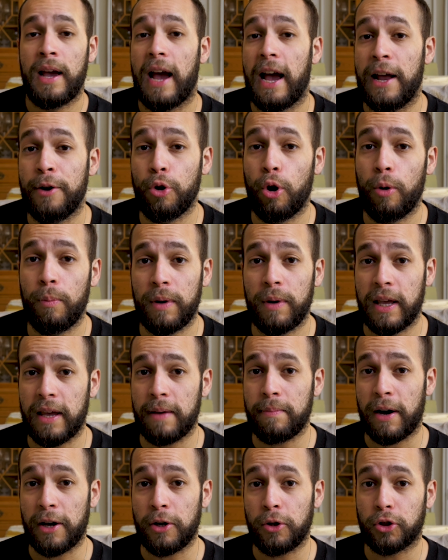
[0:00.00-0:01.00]
And normally
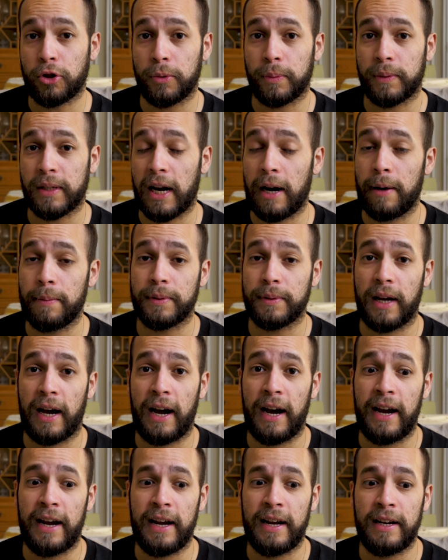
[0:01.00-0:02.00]
in my YouTube setups,
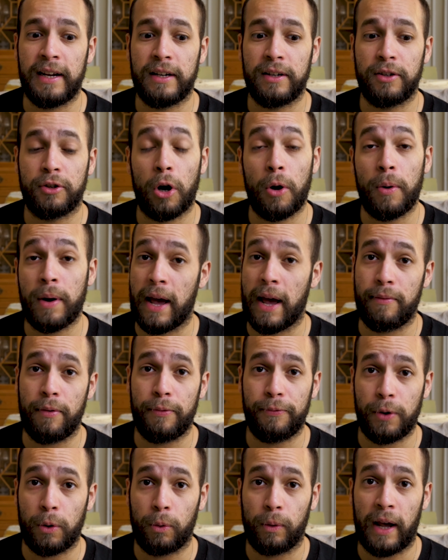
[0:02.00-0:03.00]
I don't have a
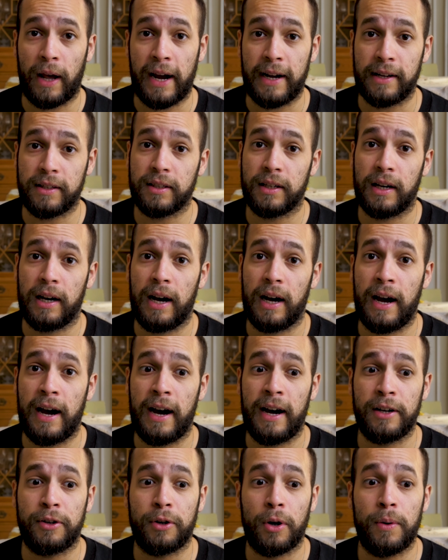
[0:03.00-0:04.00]
fill light.
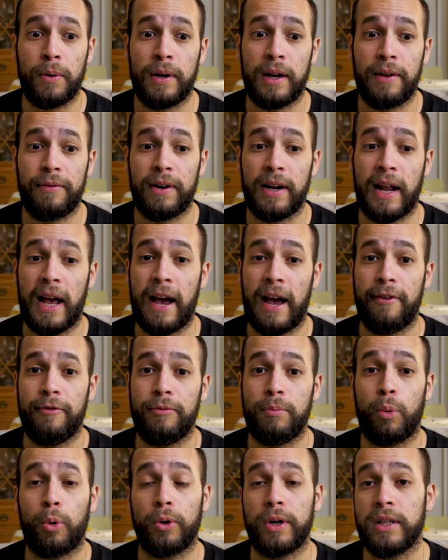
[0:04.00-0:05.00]
I don't even
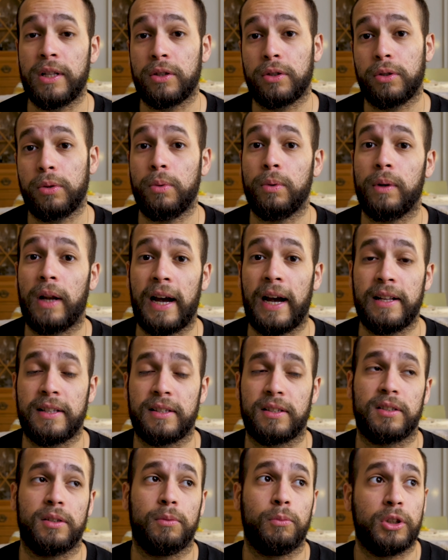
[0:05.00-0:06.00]
have more than 2
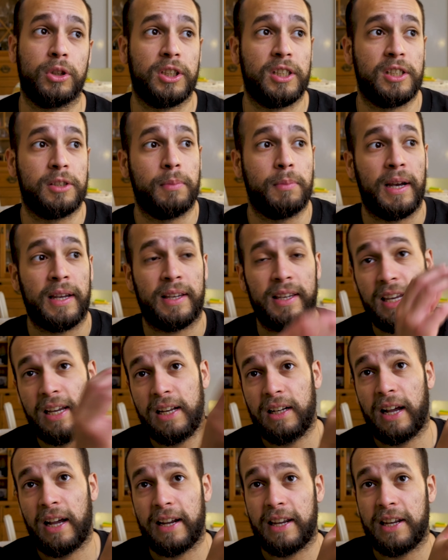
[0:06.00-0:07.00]
lights, which is my
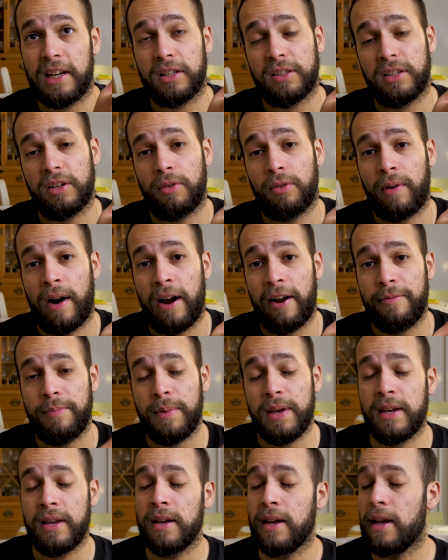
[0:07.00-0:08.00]
key light here to the right of
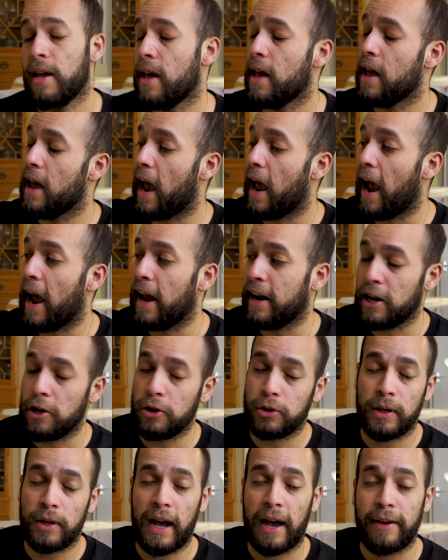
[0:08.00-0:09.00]
me. And I
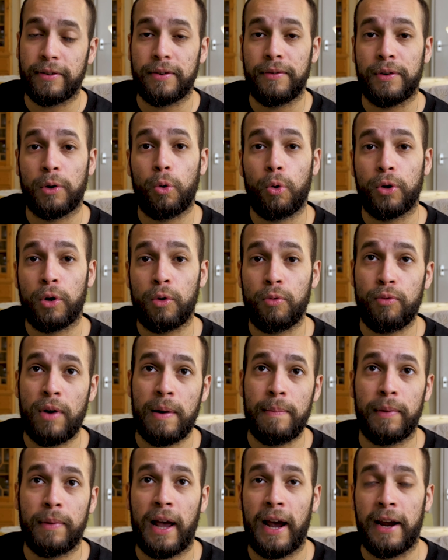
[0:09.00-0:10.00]
usually have something called a
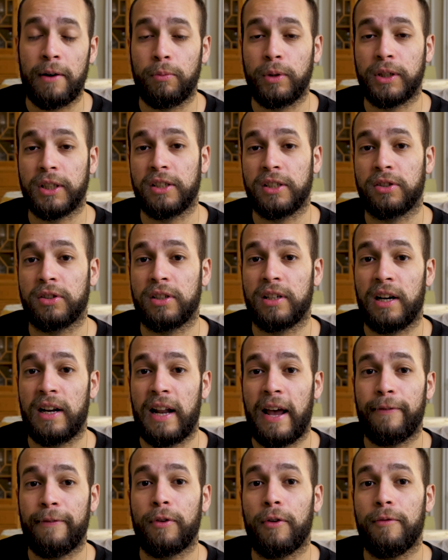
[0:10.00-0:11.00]
rim light, which is to the
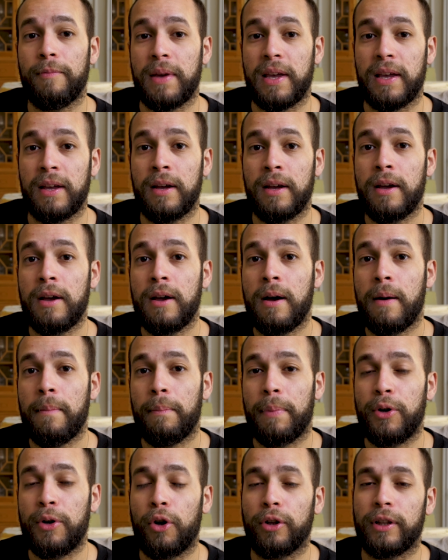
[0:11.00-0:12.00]
left of me,
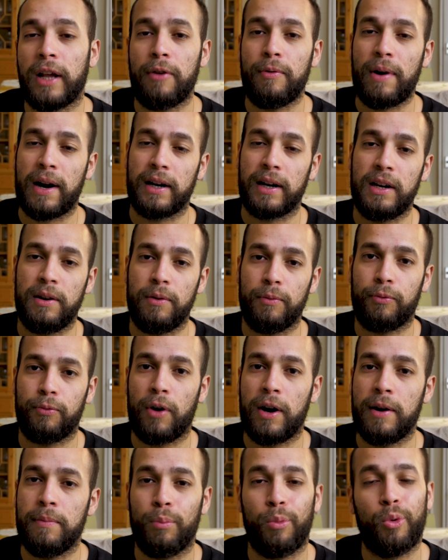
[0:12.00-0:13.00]
but not directly in
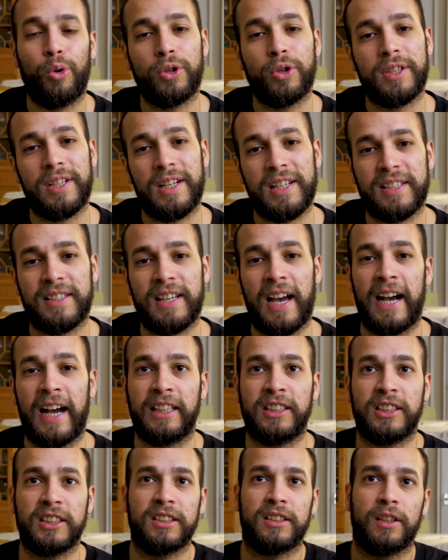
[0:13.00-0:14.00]
front, more to the
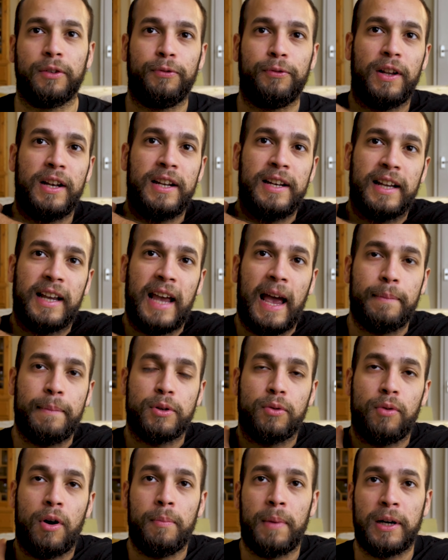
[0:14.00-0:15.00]
side, just to fill in the
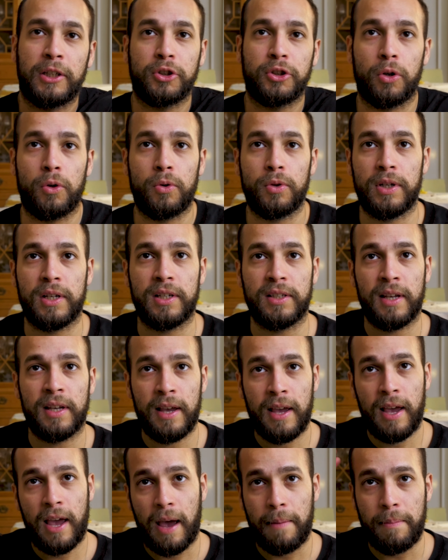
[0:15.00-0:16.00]
gaps around my shoulders
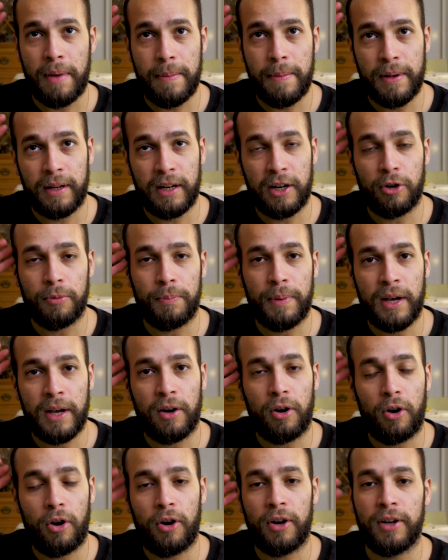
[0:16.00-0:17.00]
and maybe a little
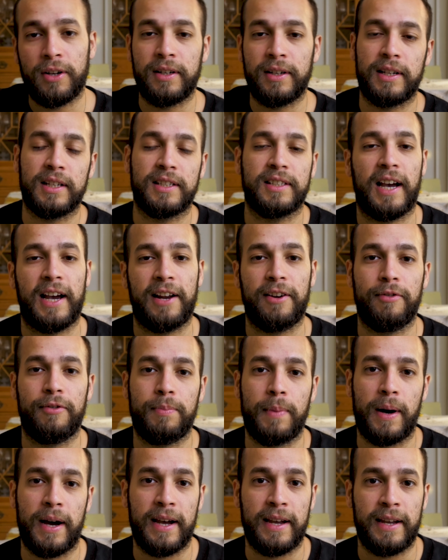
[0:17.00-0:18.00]
bit on the side
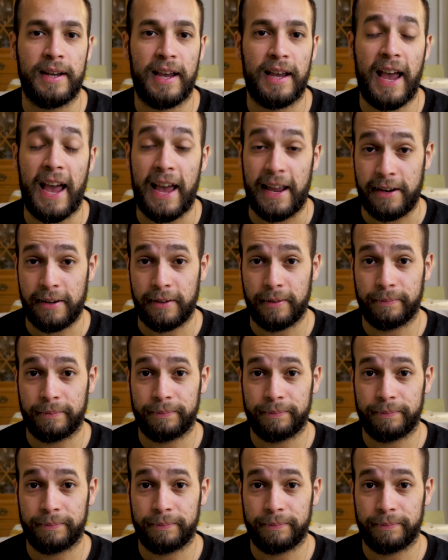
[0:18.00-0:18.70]
of my head.